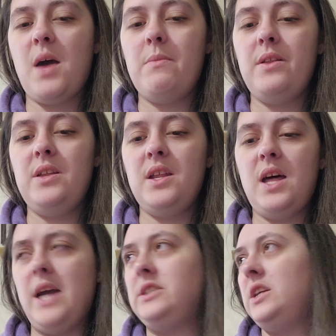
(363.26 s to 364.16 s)
how many did
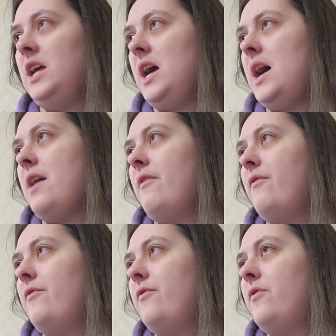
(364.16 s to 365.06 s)
I actually
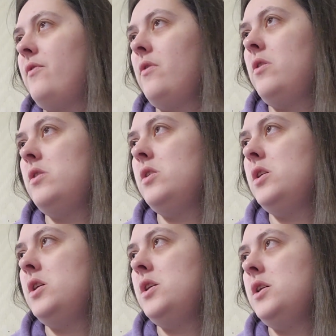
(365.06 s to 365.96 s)
have.
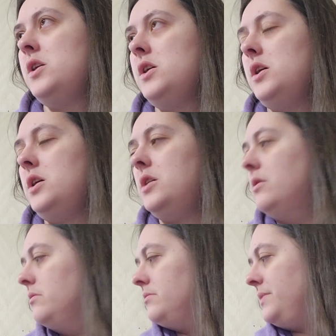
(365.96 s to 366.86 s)

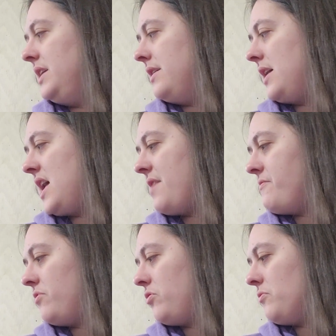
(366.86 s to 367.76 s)
But yeah, I
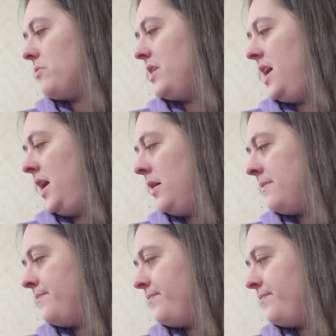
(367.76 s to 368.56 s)
have 3